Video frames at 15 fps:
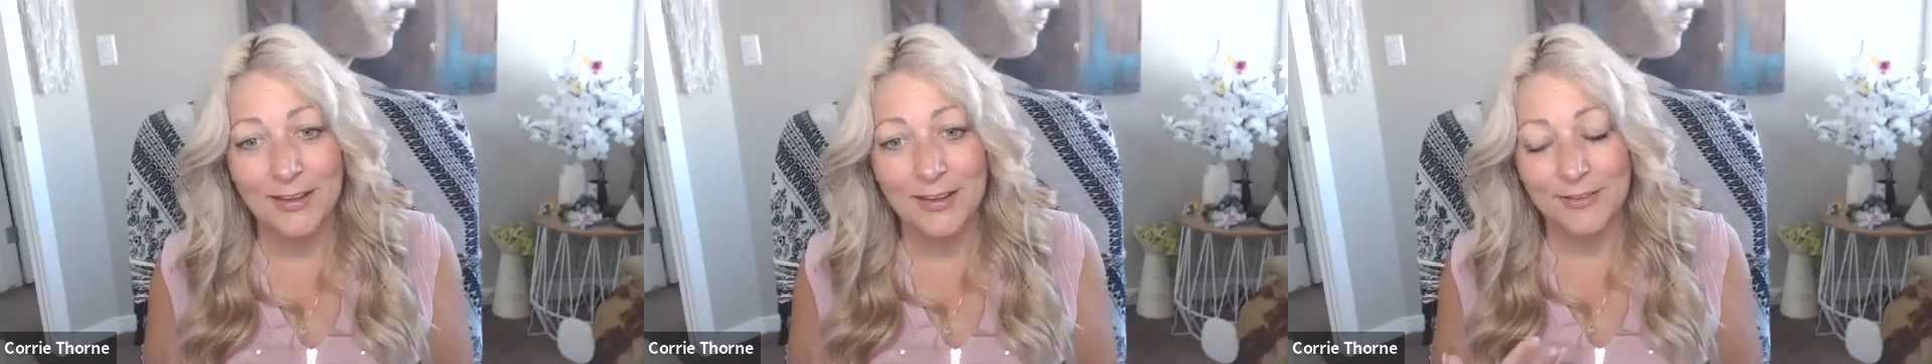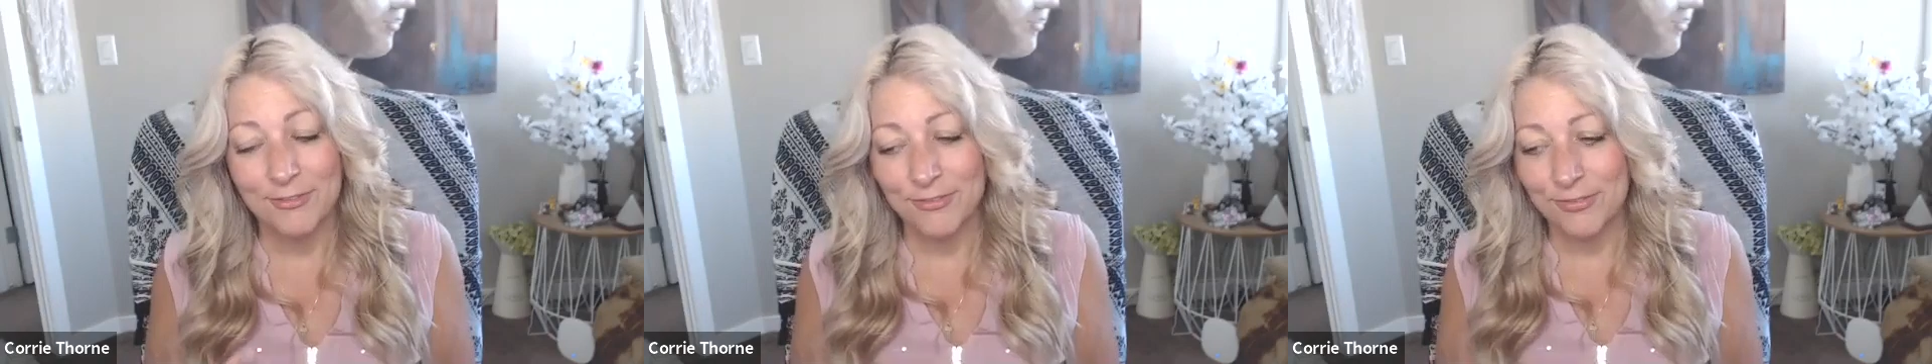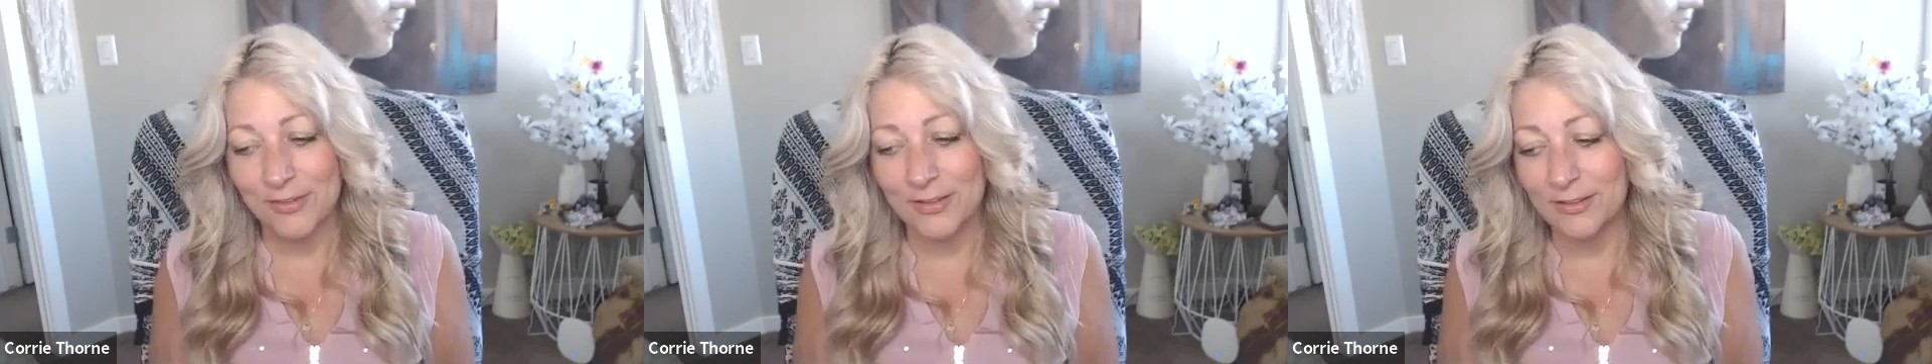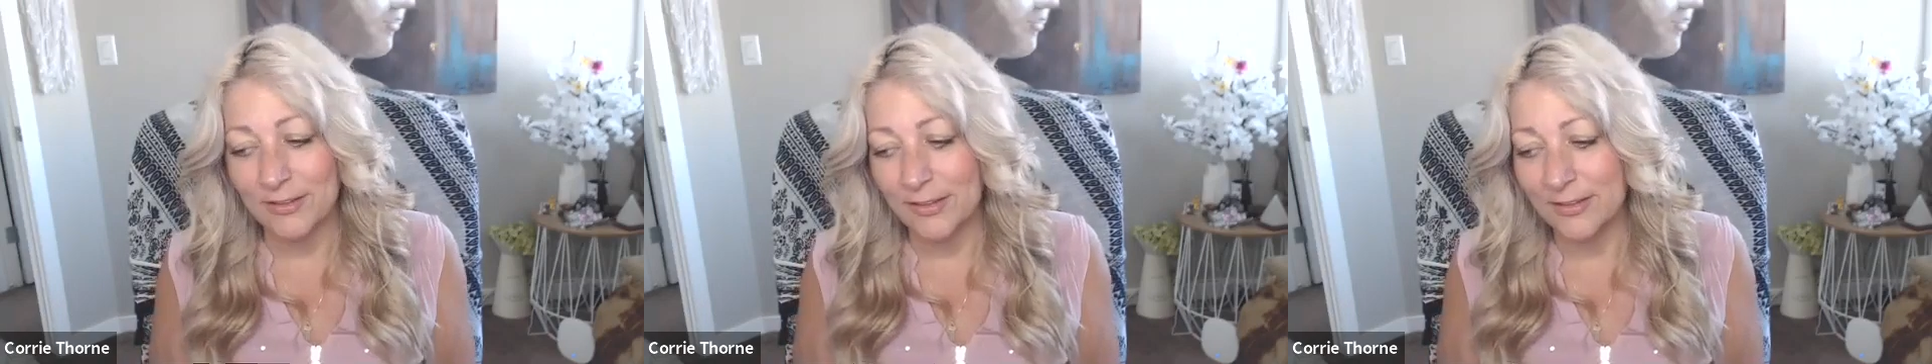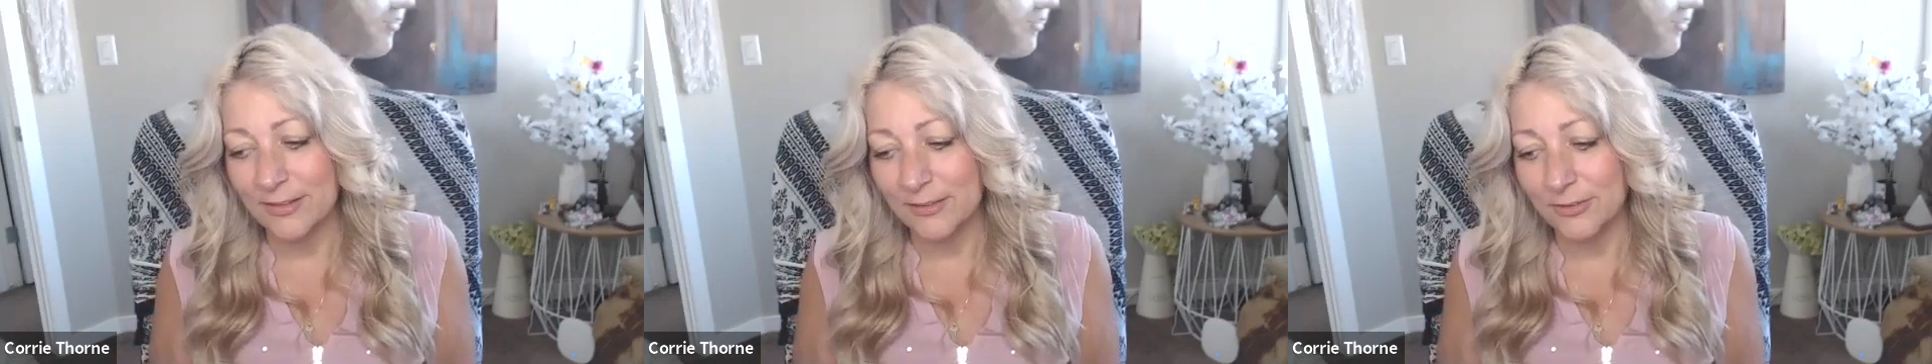I feel
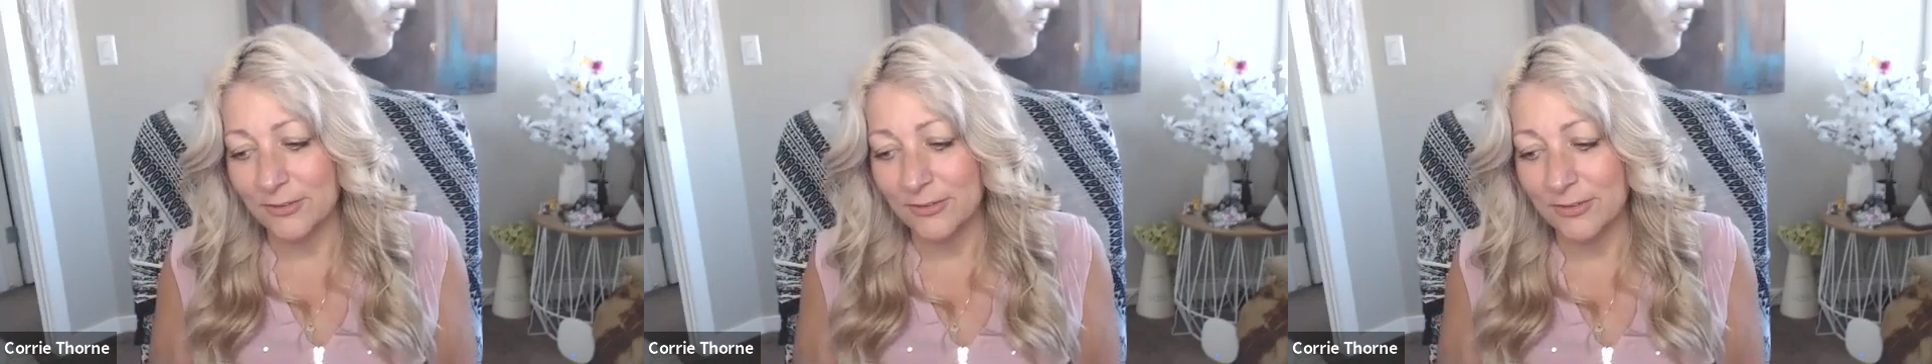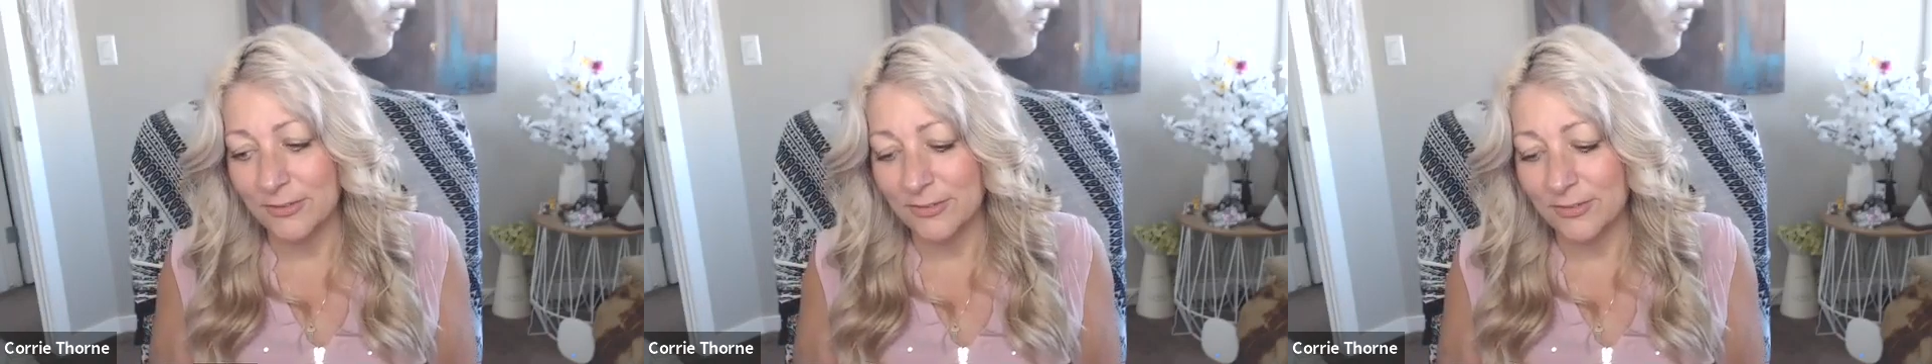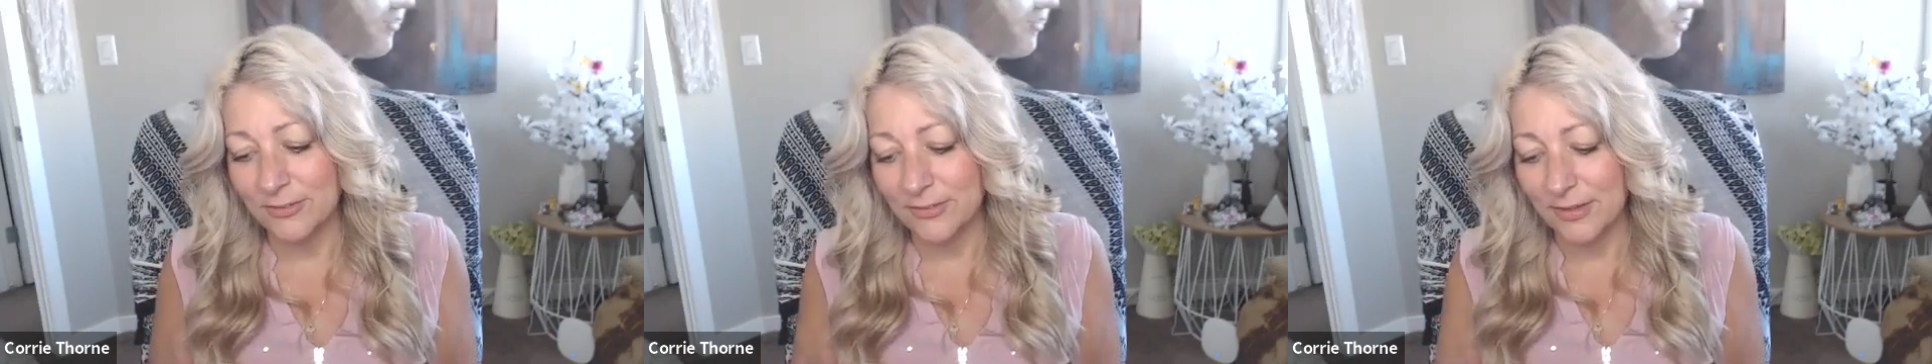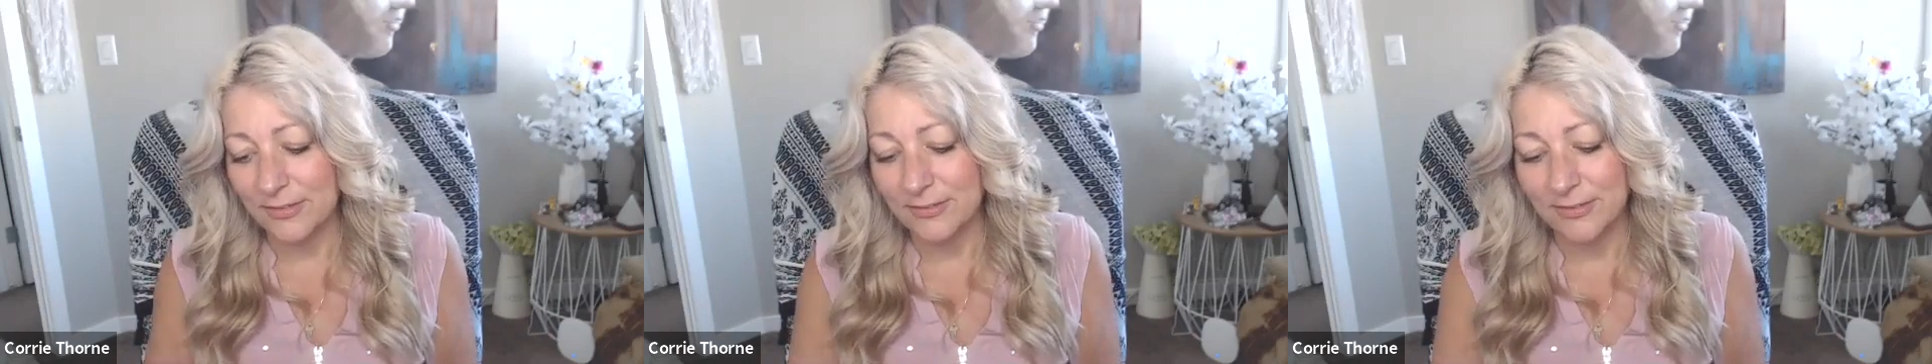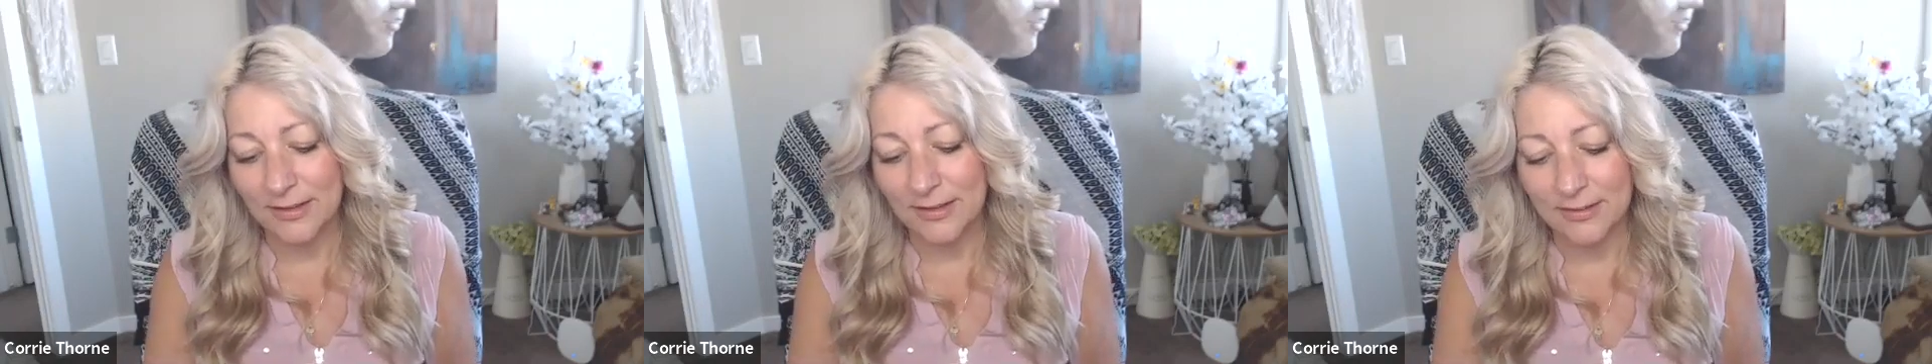like there's just a sense
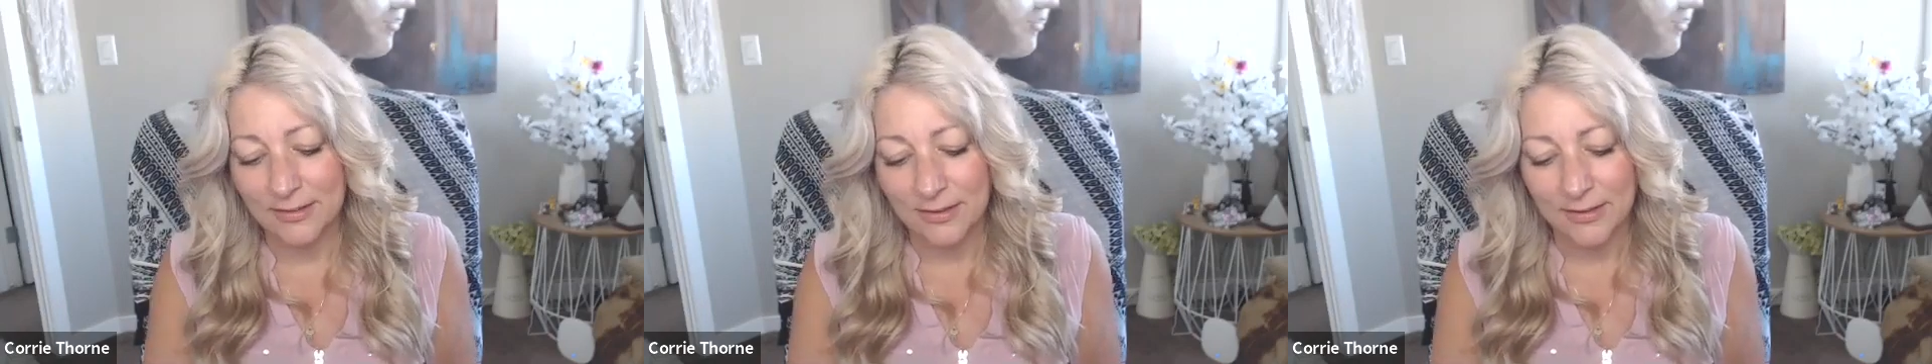that